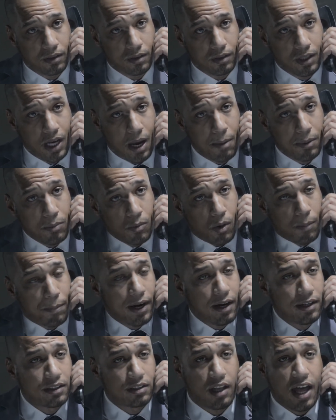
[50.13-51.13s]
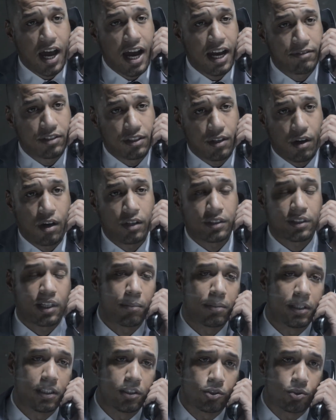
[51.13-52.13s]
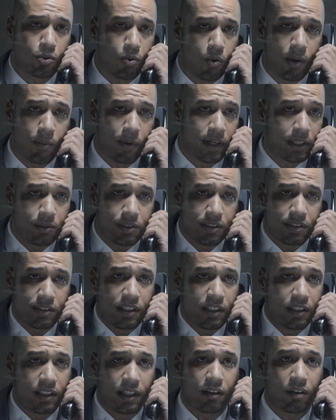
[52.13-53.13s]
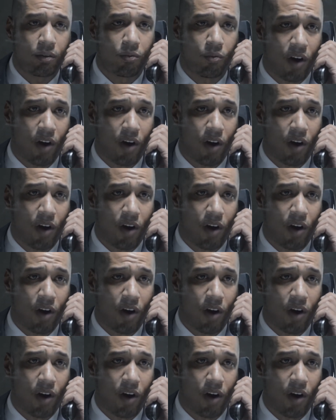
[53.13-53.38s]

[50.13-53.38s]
How many more parents' lives and hearts gotta be destroyed while you are just sitting here and